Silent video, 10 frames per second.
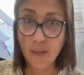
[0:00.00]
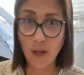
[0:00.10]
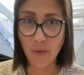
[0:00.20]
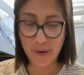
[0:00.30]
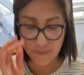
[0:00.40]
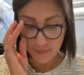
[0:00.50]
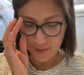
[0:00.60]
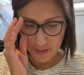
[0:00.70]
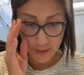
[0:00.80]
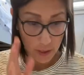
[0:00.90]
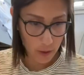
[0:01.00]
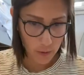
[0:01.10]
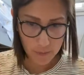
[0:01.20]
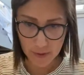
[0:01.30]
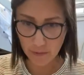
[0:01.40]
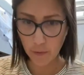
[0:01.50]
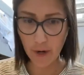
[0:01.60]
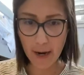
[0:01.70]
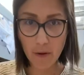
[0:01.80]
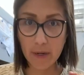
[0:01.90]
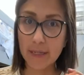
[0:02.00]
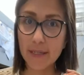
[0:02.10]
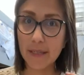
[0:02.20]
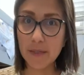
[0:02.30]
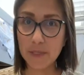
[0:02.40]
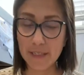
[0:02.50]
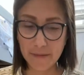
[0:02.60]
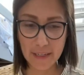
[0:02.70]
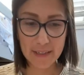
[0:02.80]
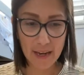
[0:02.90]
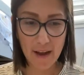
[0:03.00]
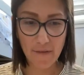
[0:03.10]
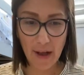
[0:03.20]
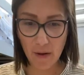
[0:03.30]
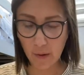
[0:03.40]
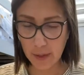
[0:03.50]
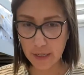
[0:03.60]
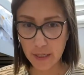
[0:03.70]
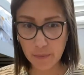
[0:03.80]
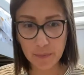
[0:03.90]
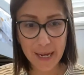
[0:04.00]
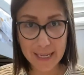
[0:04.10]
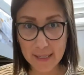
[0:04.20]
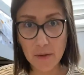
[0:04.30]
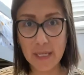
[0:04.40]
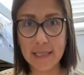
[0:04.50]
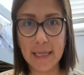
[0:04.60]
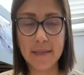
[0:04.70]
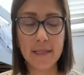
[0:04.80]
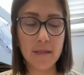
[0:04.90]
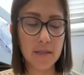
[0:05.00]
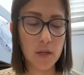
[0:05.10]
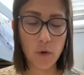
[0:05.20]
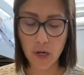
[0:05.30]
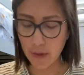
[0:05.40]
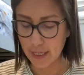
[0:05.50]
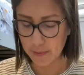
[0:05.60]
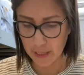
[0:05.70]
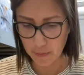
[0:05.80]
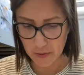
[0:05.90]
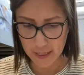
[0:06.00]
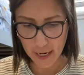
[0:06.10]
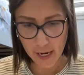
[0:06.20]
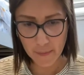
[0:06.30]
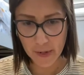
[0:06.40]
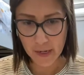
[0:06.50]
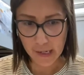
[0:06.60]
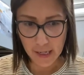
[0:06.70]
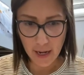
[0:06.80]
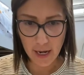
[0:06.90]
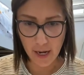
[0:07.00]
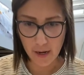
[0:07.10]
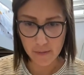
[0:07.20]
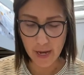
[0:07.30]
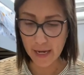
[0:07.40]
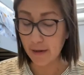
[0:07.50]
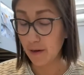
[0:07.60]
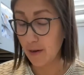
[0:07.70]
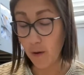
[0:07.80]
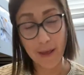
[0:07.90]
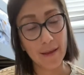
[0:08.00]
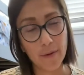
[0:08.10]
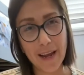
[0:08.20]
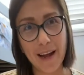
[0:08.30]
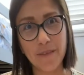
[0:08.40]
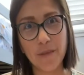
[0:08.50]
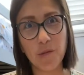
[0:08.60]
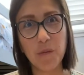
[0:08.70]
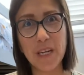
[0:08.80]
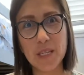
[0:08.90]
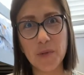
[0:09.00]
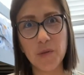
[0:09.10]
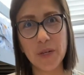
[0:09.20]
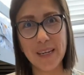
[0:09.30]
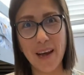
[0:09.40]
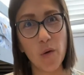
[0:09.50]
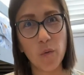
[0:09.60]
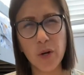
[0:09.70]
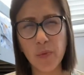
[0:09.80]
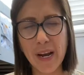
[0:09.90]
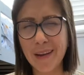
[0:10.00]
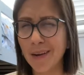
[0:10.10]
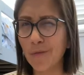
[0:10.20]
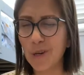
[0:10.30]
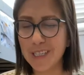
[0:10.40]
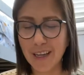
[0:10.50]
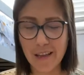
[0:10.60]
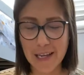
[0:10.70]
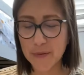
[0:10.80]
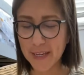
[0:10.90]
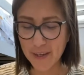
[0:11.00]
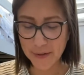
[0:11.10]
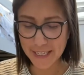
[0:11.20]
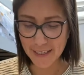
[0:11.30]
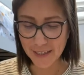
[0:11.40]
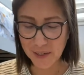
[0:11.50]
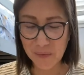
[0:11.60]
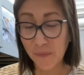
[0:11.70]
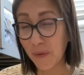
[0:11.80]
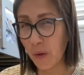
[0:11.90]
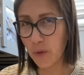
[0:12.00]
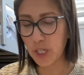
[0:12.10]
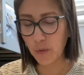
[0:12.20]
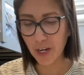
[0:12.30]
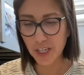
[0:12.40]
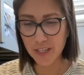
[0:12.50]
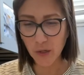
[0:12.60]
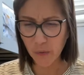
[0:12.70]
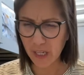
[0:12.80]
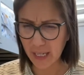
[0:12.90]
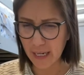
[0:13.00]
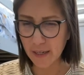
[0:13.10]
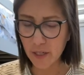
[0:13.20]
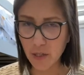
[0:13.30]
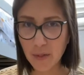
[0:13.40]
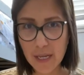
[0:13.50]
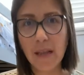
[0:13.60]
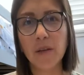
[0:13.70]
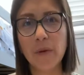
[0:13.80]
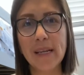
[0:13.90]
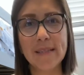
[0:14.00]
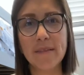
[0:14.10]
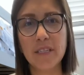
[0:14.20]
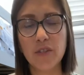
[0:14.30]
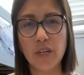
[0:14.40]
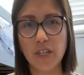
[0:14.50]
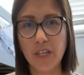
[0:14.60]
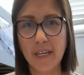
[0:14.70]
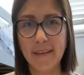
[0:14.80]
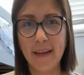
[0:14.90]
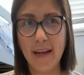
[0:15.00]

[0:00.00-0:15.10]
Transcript: Okay, so before I go into the specifics of how I want to pace out these lessons and where I want to spend the most time, and knowing that we have 3 weeks between now and winter break, and of course that last week's always a little wishy-washy, so really 2 solid weeks of instruction